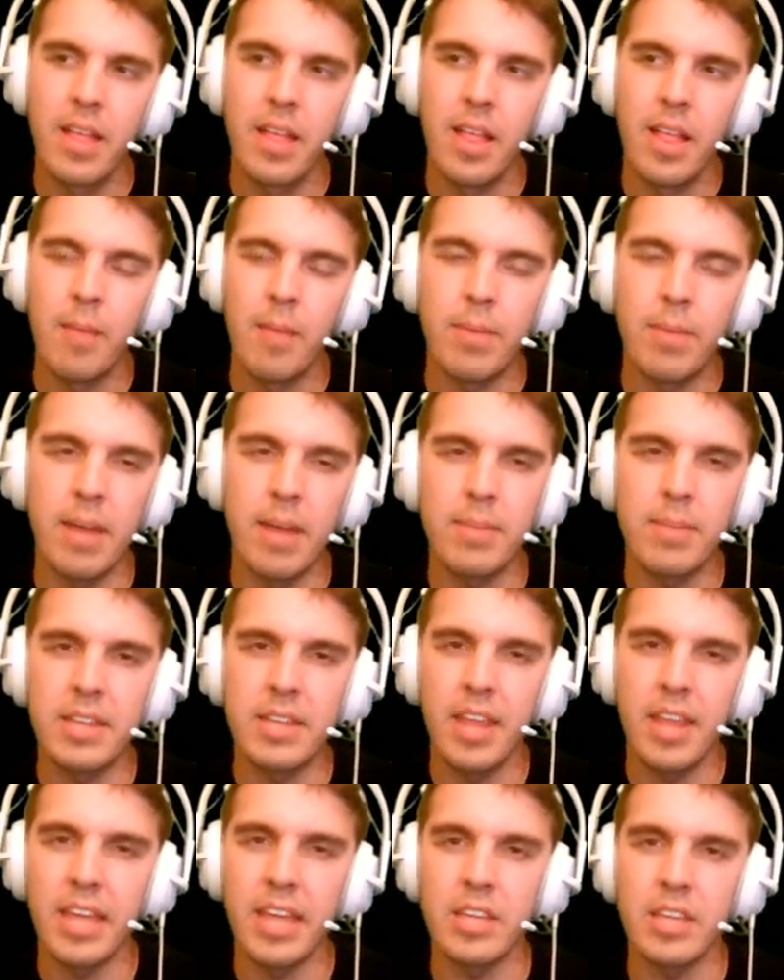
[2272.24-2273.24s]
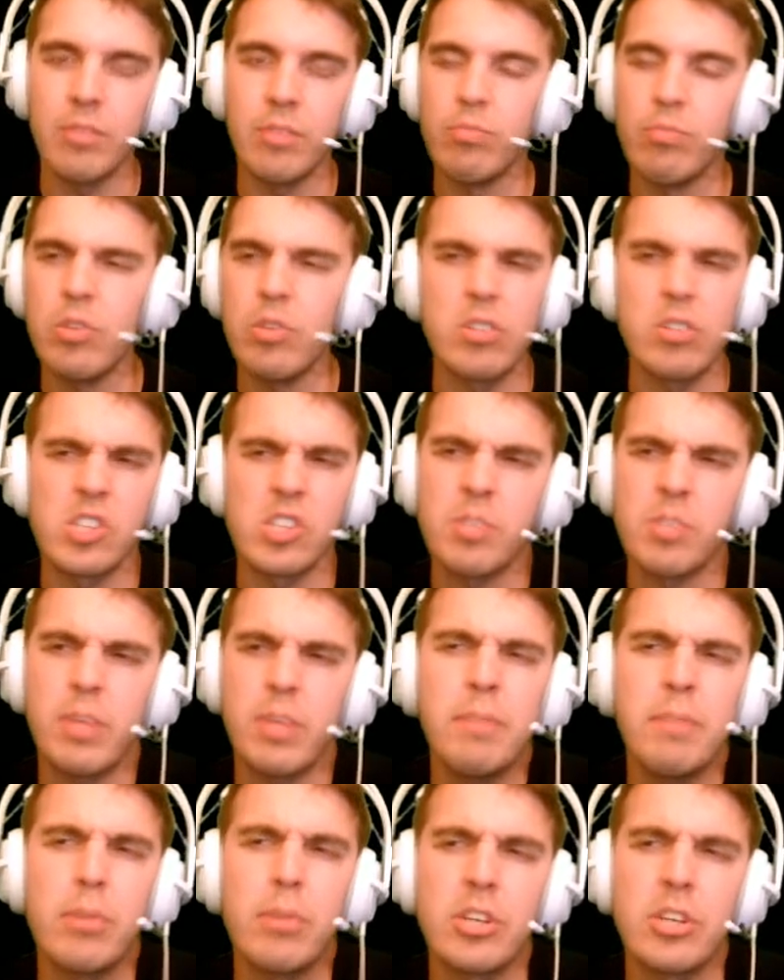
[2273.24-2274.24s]
But I mean, you can
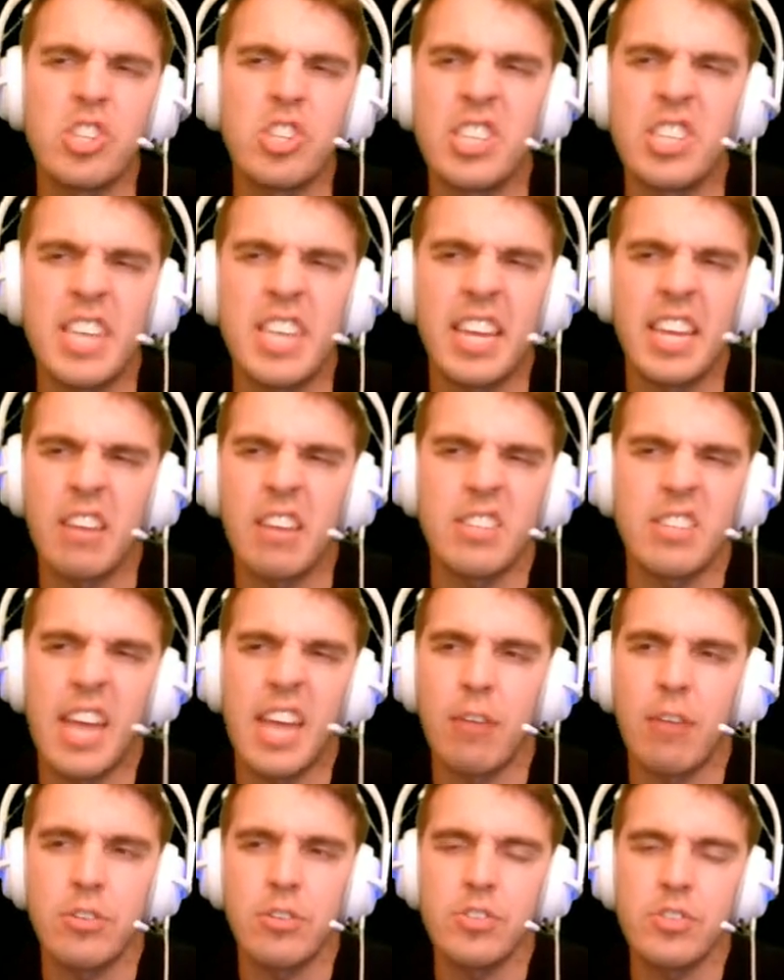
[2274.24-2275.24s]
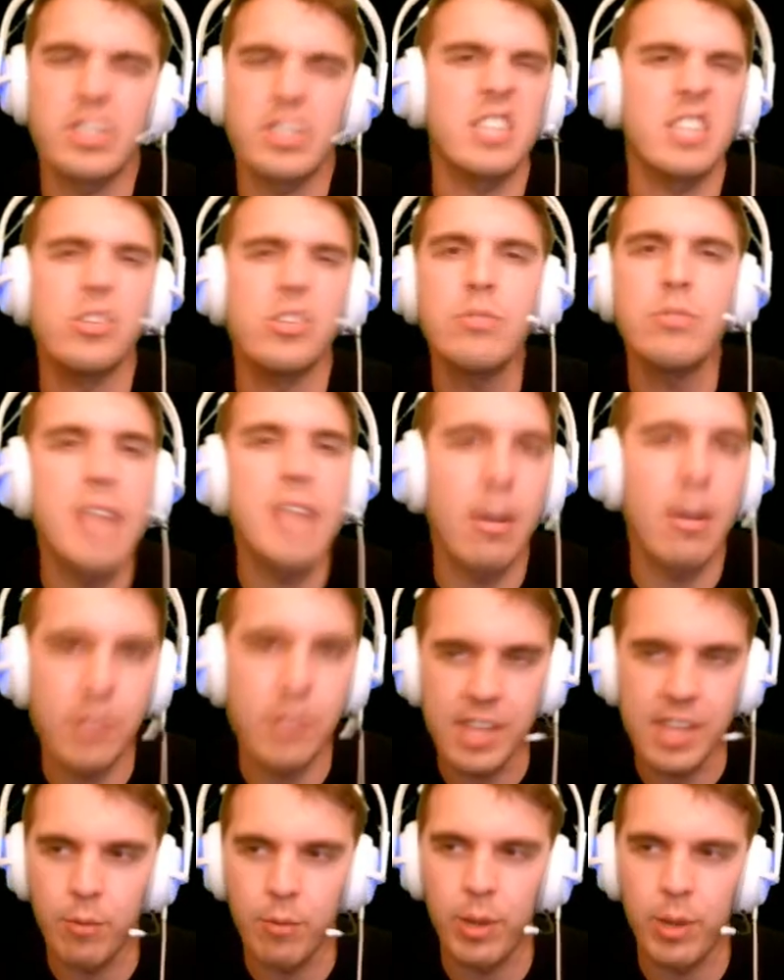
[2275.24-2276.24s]
split push and take out towers. You can get 2
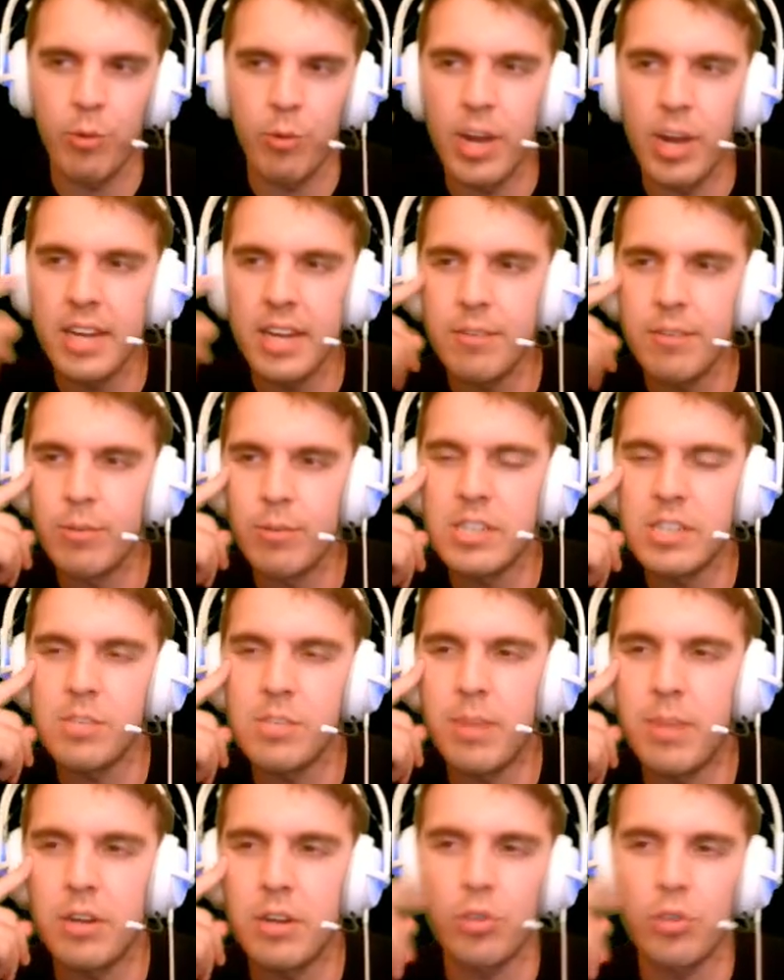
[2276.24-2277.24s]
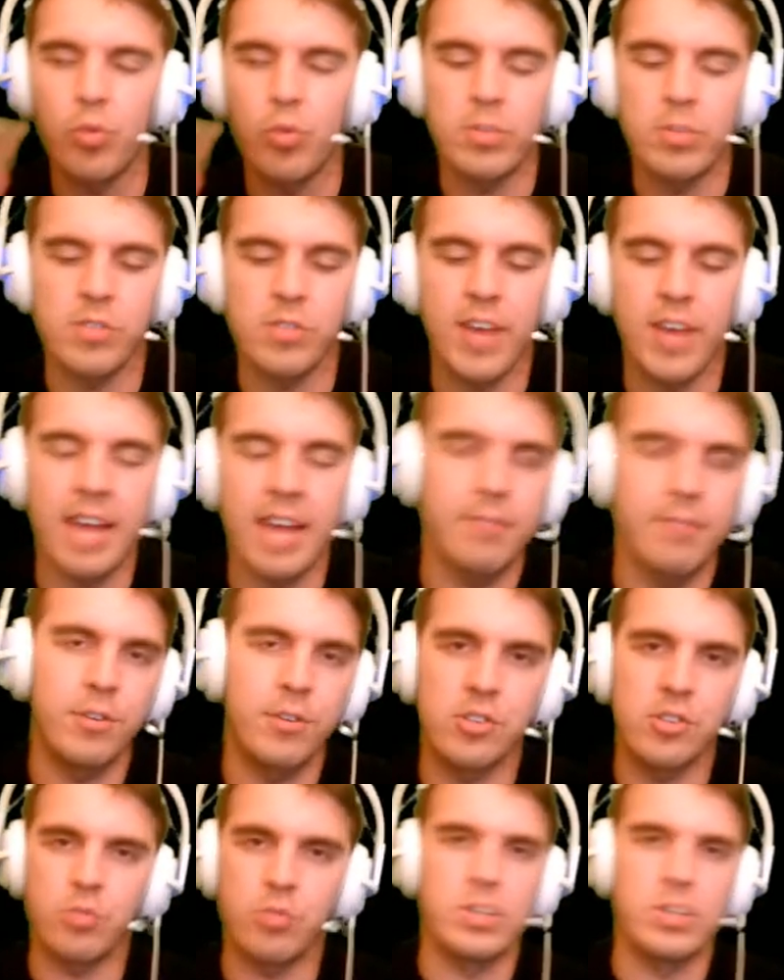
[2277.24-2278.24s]
towers that way, right? When is it better to group as 5
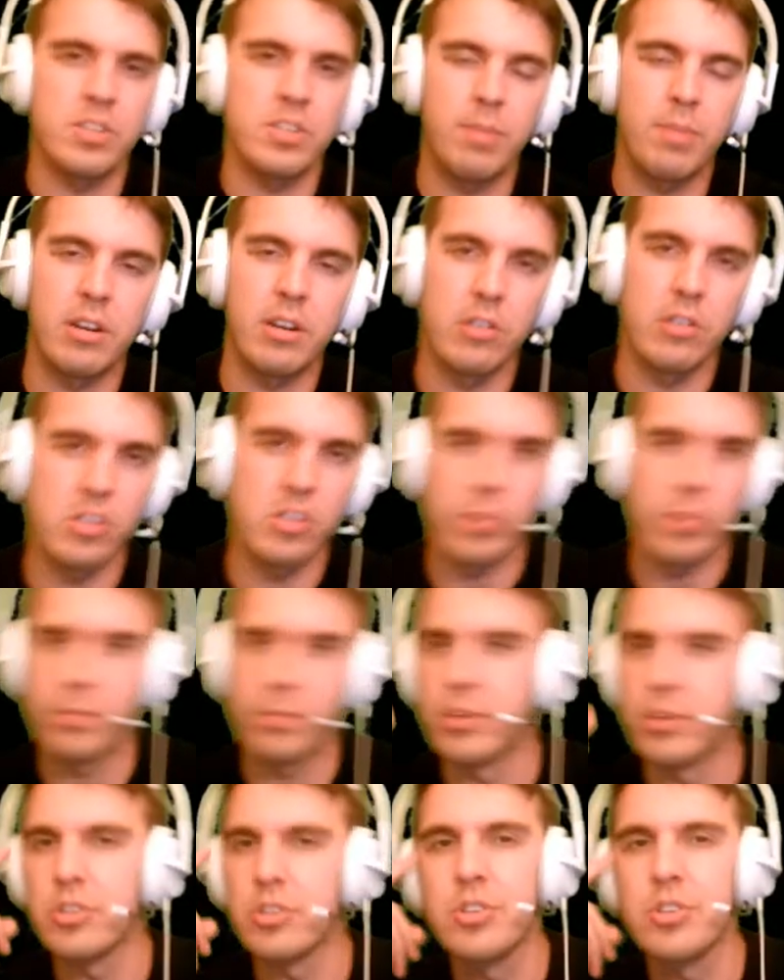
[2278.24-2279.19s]
versus when is it better to split push?